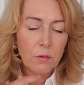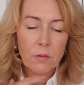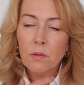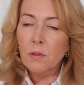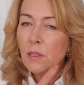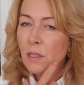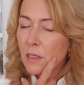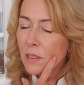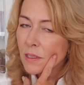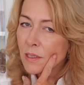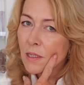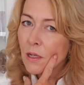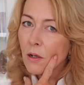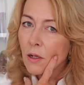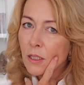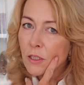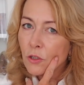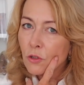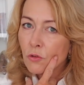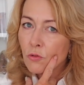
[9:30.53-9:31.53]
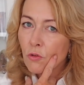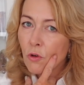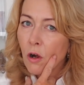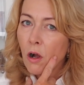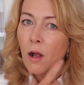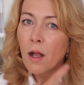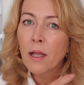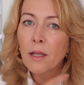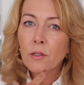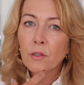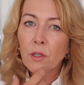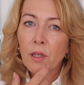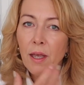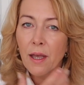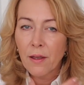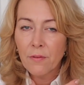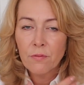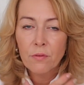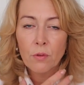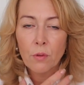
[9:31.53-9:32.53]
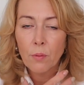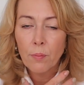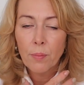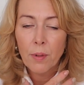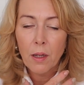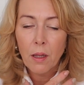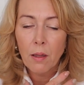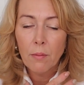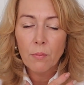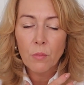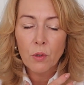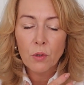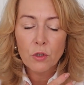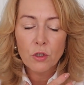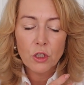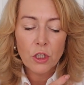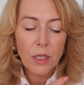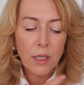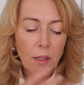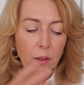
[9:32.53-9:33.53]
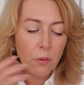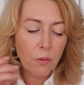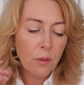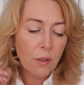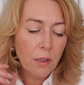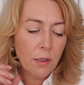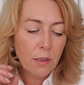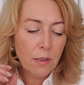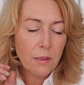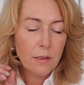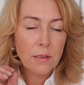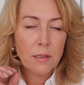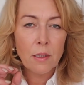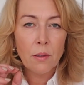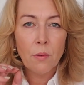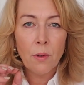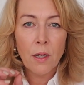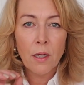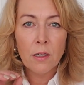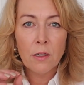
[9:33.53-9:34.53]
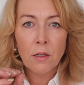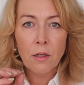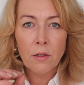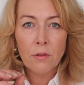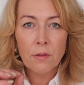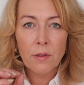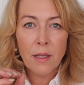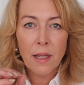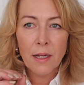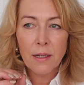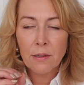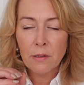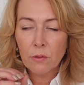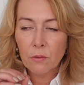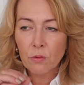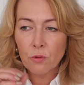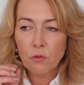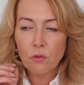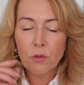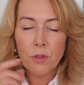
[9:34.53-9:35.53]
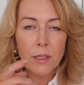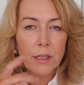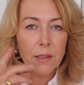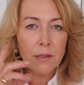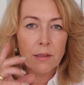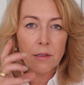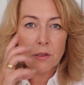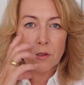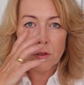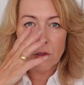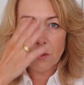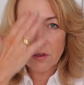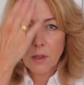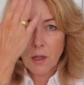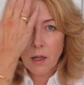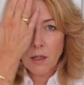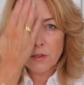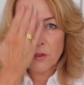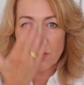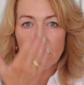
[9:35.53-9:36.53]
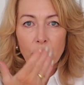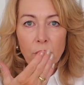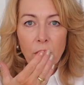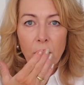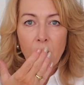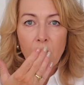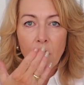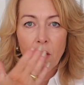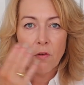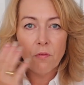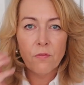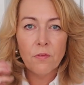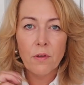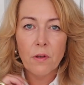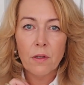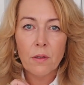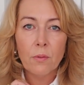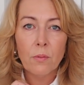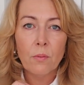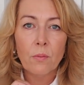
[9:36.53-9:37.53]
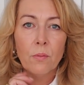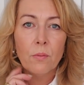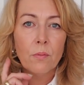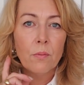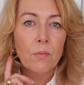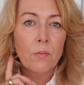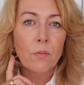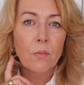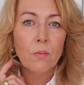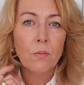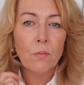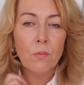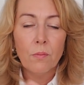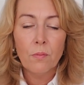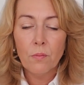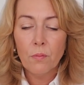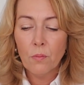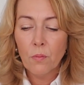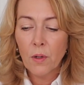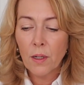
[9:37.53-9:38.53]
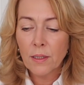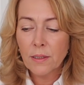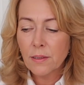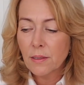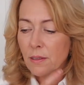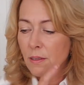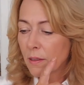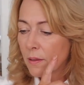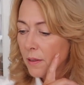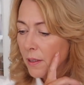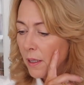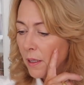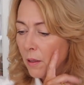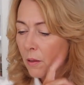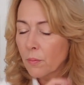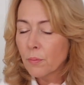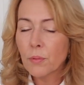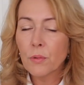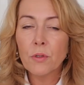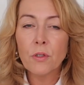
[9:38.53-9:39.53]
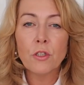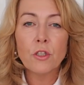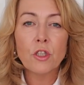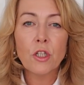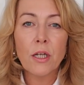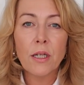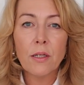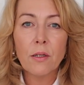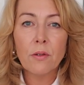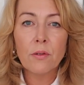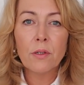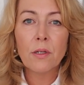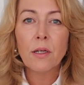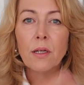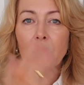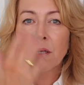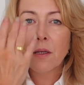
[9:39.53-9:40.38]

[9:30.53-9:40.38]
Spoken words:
this side's dry and you have to apply more gel. So I learnt that little trick that I do half once and then I'll put the gel on